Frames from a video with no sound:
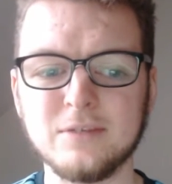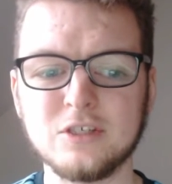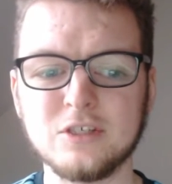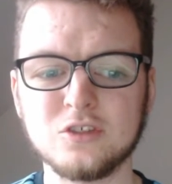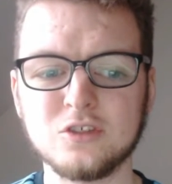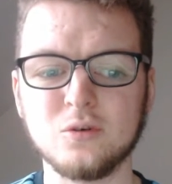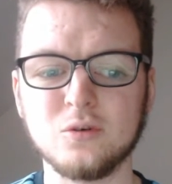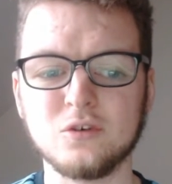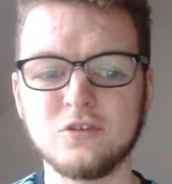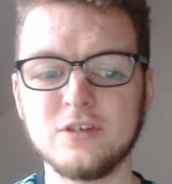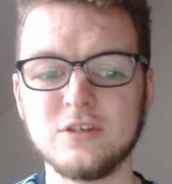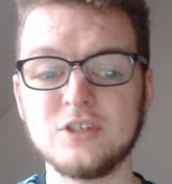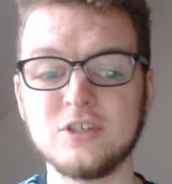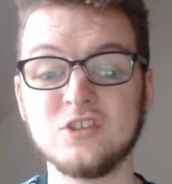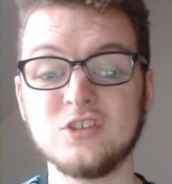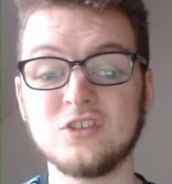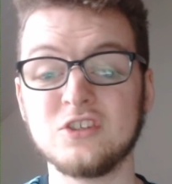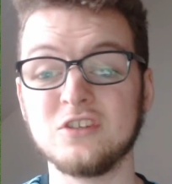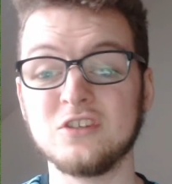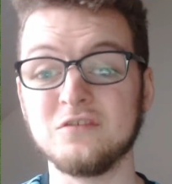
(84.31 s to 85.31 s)
We saw
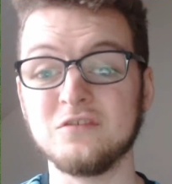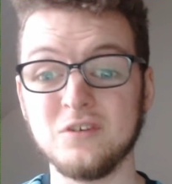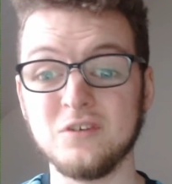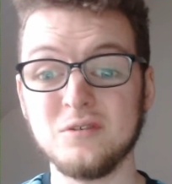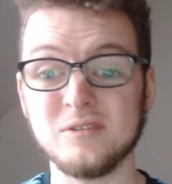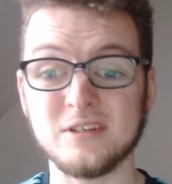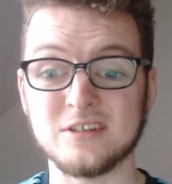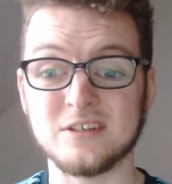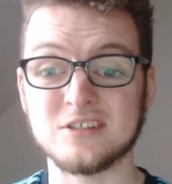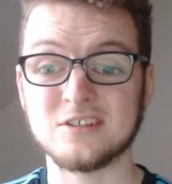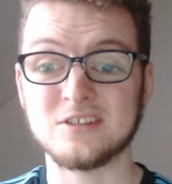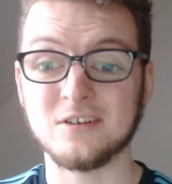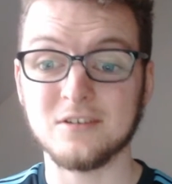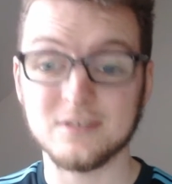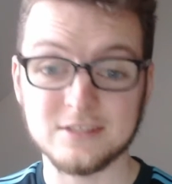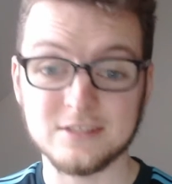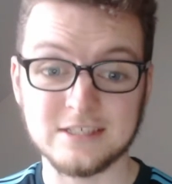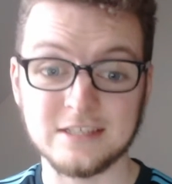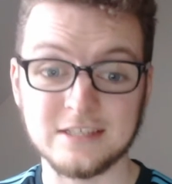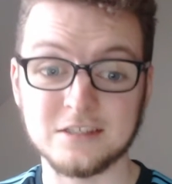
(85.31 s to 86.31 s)
Christensen and Rudiger
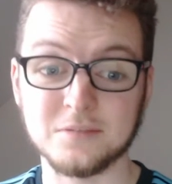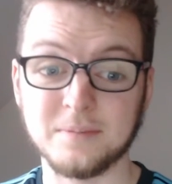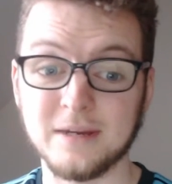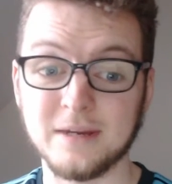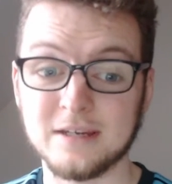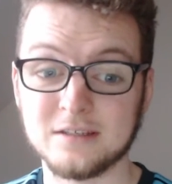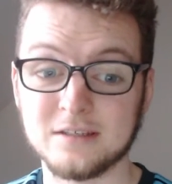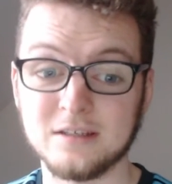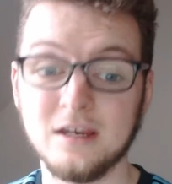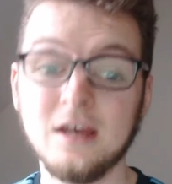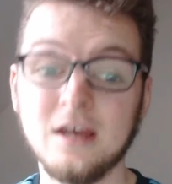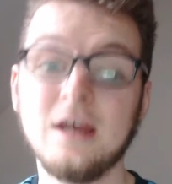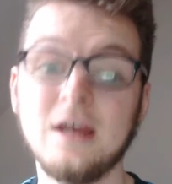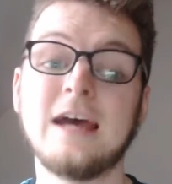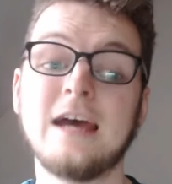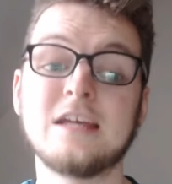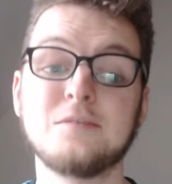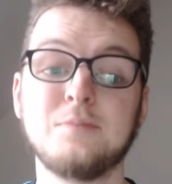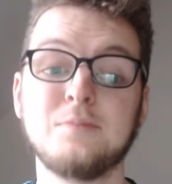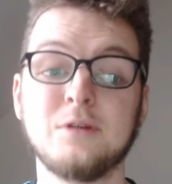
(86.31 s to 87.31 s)
start at centre back,
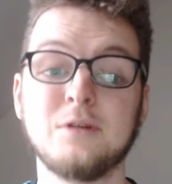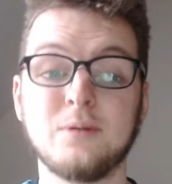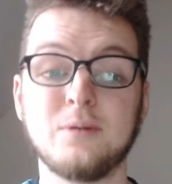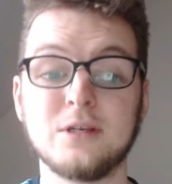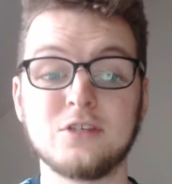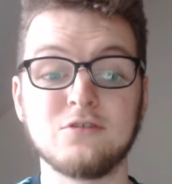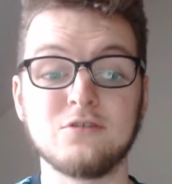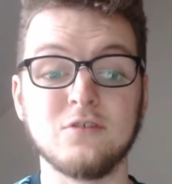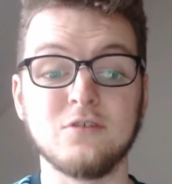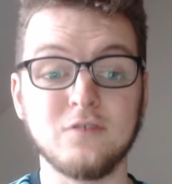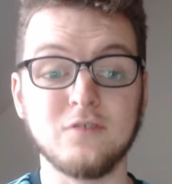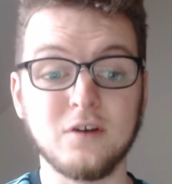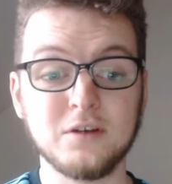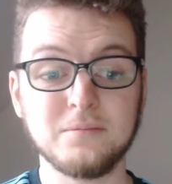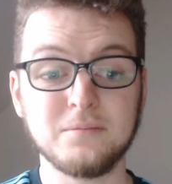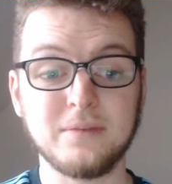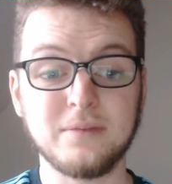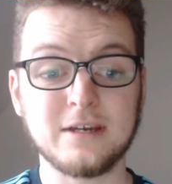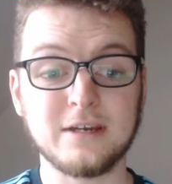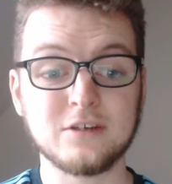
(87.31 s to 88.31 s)
Azpilicueta at
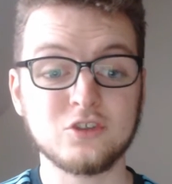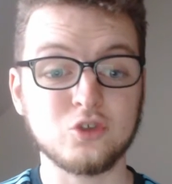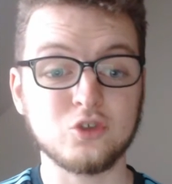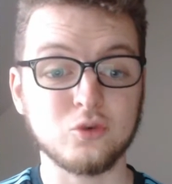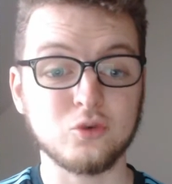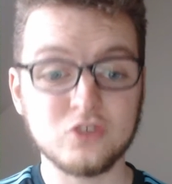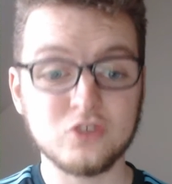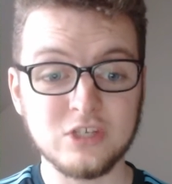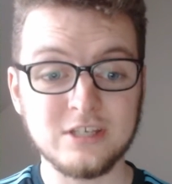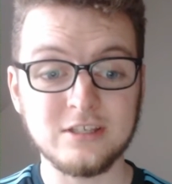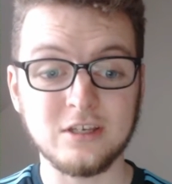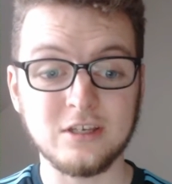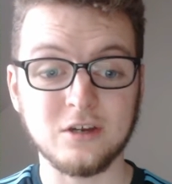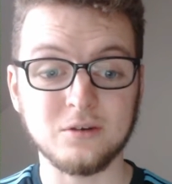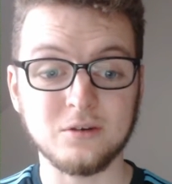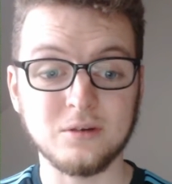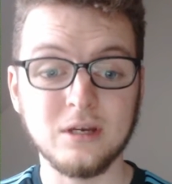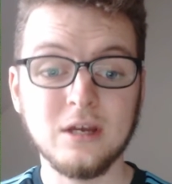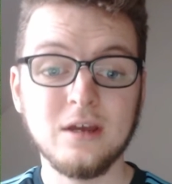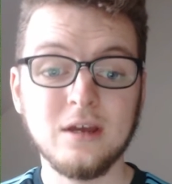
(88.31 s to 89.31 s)
right back,
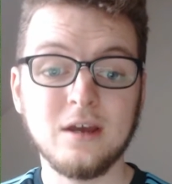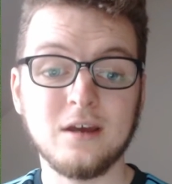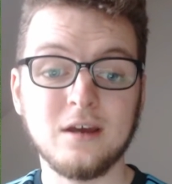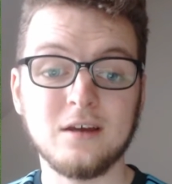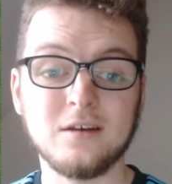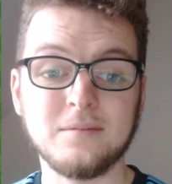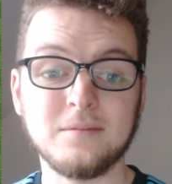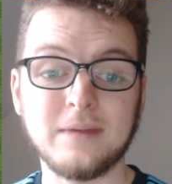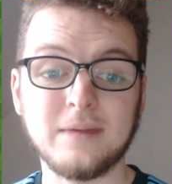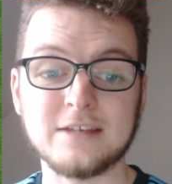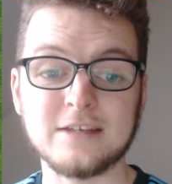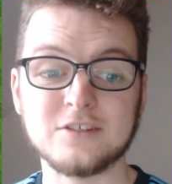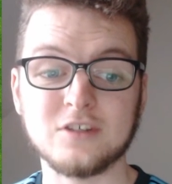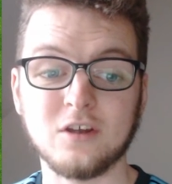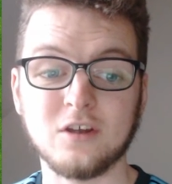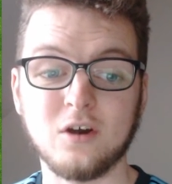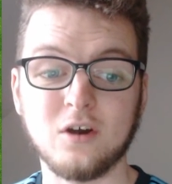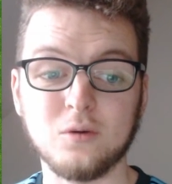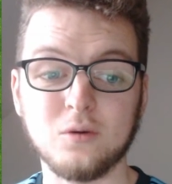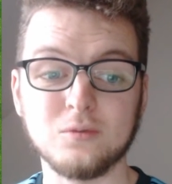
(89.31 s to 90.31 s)
Jorginho as
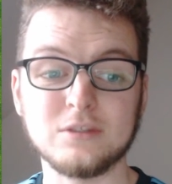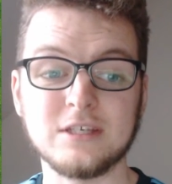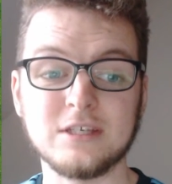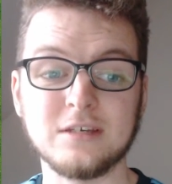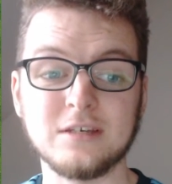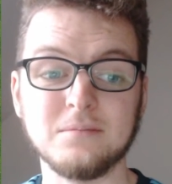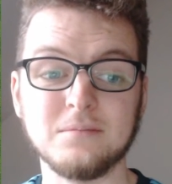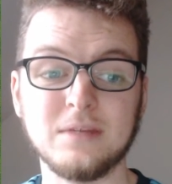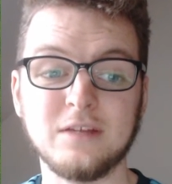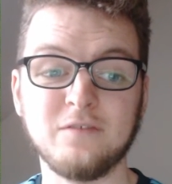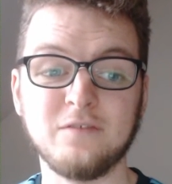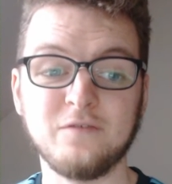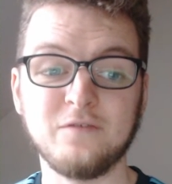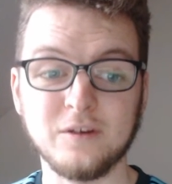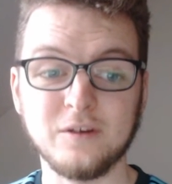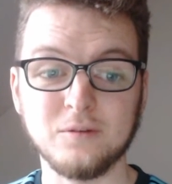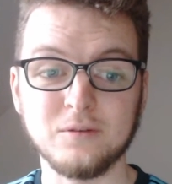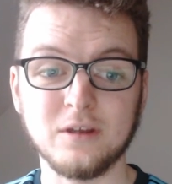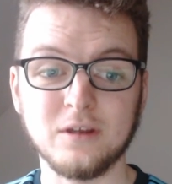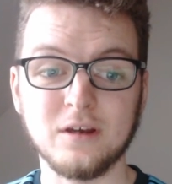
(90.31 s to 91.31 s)
the holding
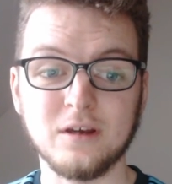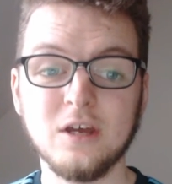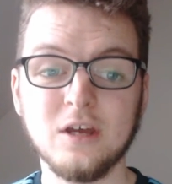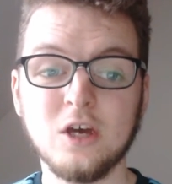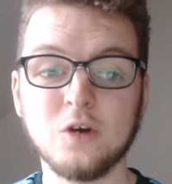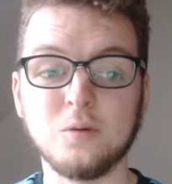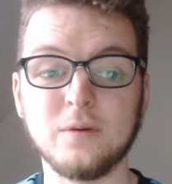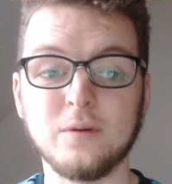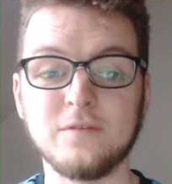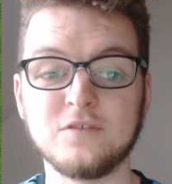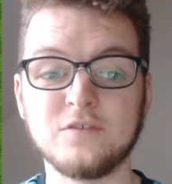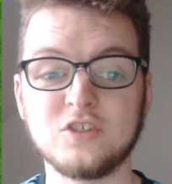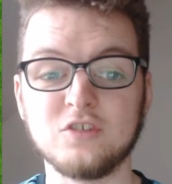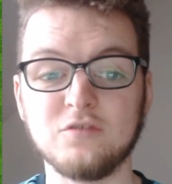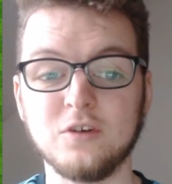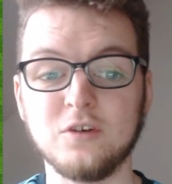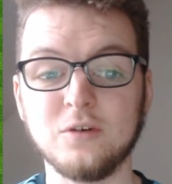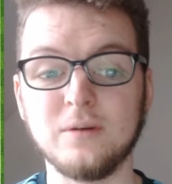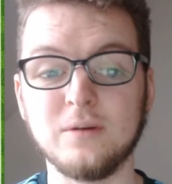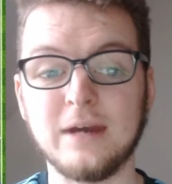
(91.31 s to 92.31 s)
midfielder, with
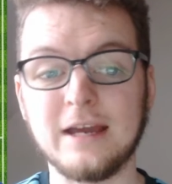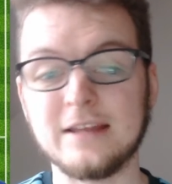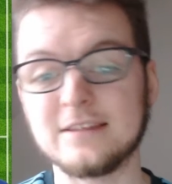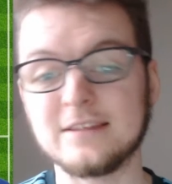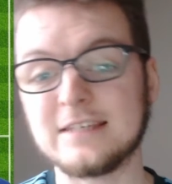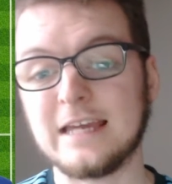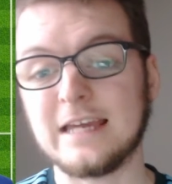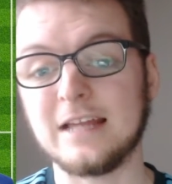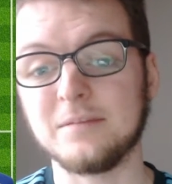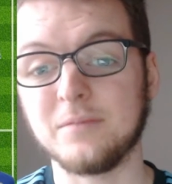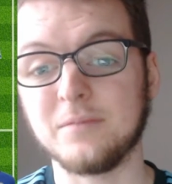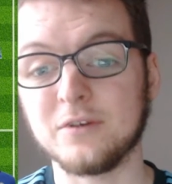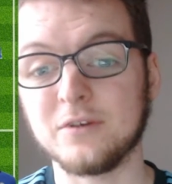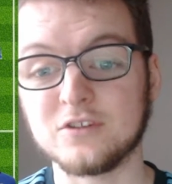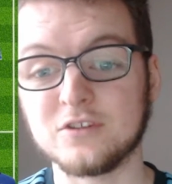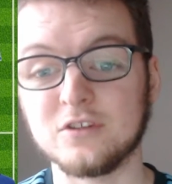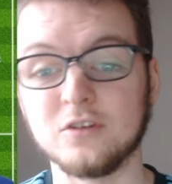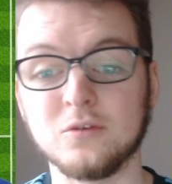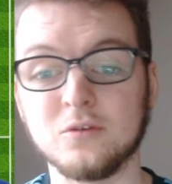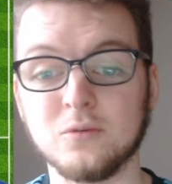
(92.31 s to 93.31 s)
Giroud and Callum
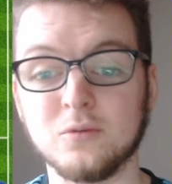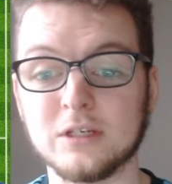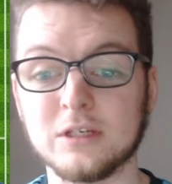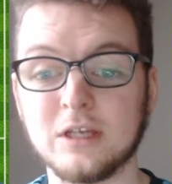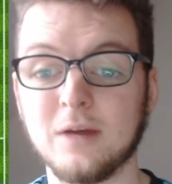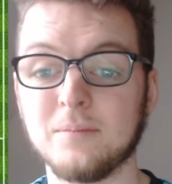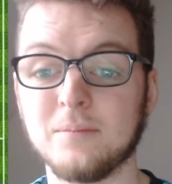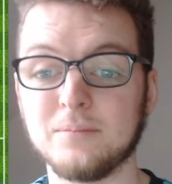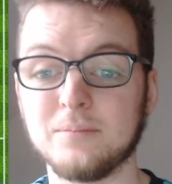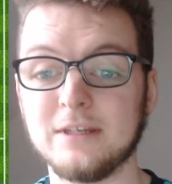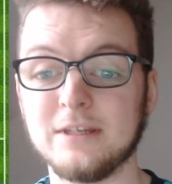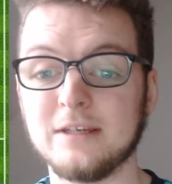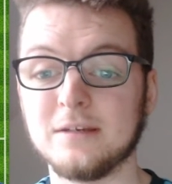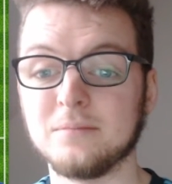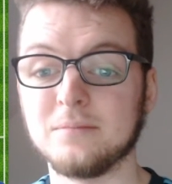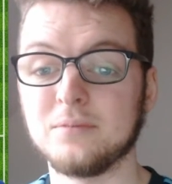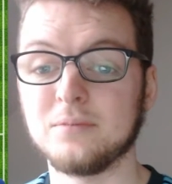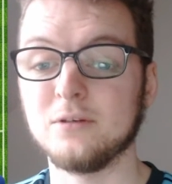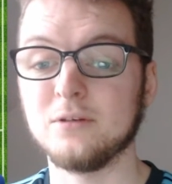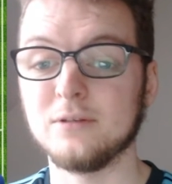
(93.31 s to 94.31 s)
Hudson-Odoi
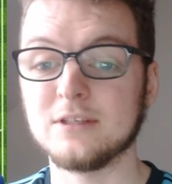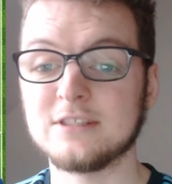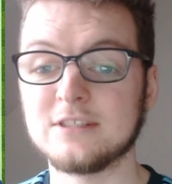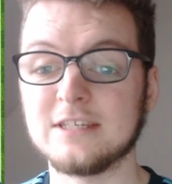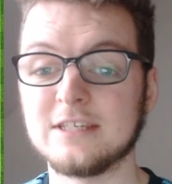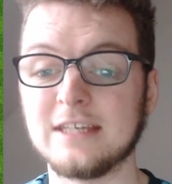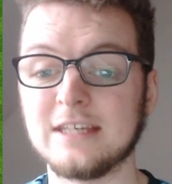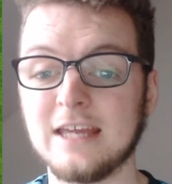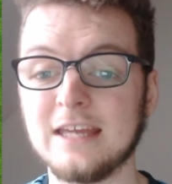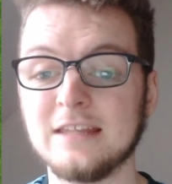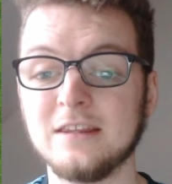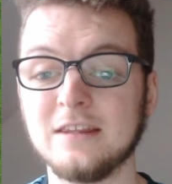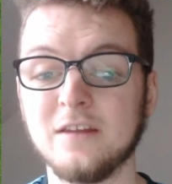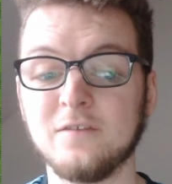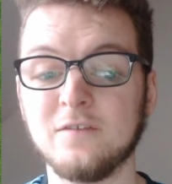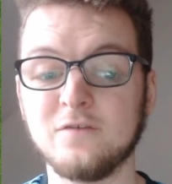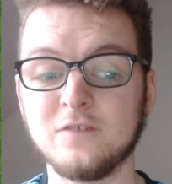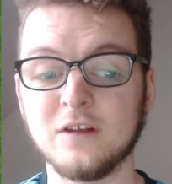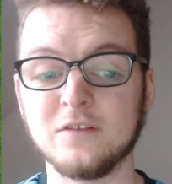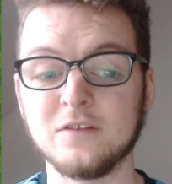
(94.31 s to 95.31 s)
accompanying Pulisic in
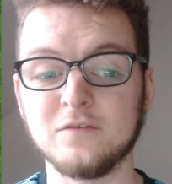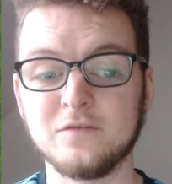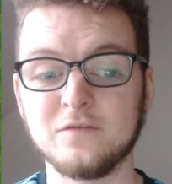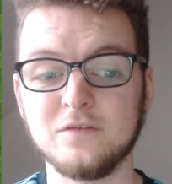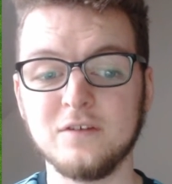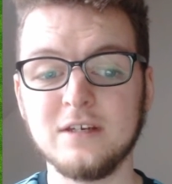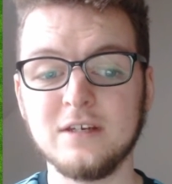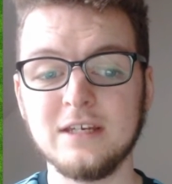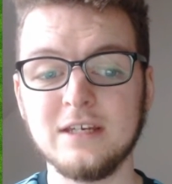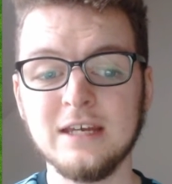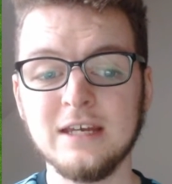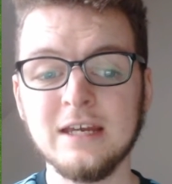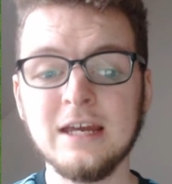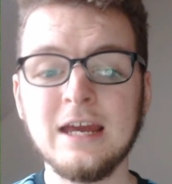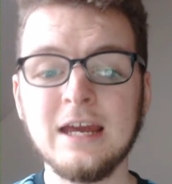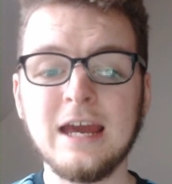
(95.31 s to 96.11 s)
the front three.